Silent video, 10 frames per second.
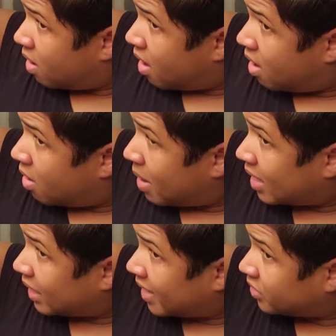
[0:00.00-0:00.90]
I
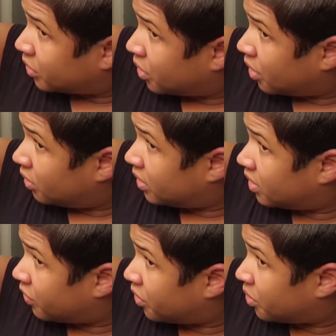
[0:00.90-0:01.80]
like to curl in
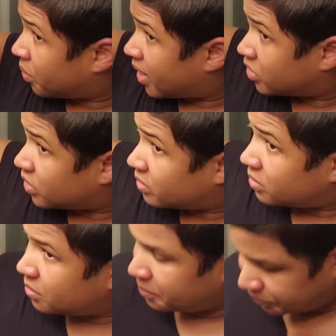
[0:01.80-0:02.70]
different directions